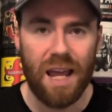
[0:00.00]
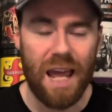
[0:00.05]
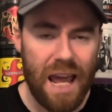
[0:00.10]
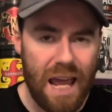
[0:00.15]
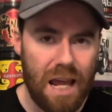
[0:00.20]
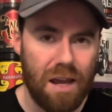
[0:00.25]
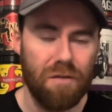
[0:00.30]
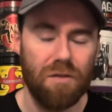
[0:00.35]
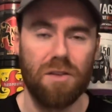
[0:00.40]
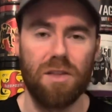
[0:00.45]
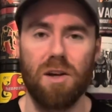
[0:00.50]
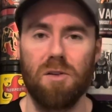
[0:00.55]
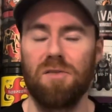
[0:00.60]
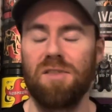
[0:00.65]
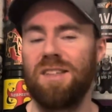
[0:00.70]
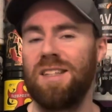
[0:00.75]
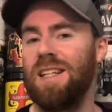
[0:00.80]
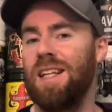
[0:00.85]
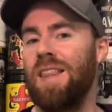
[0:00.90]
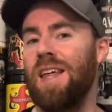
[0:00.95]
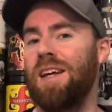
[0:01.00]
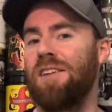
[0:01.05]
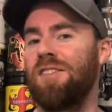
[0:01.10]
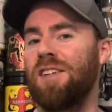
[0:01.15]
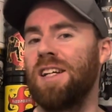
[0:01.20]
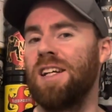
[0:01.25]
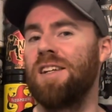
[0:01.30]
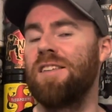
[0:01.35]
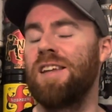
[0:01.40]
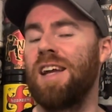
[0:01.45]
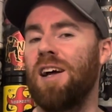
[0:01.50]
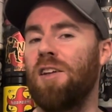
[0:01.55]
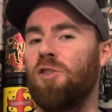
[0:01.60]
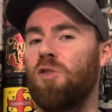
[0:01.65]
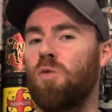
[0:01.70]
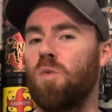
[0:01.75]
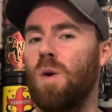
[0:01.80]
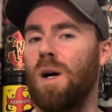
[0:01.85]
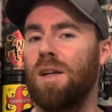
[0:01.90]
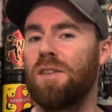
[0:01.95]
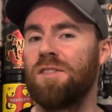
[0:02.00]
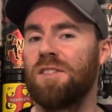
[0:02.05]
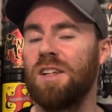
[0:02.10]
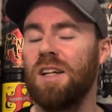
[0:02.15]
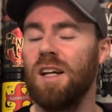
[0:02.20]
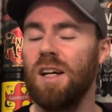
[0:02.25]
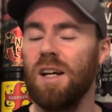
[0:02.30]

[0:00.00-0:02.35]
Even though they sent it down to us,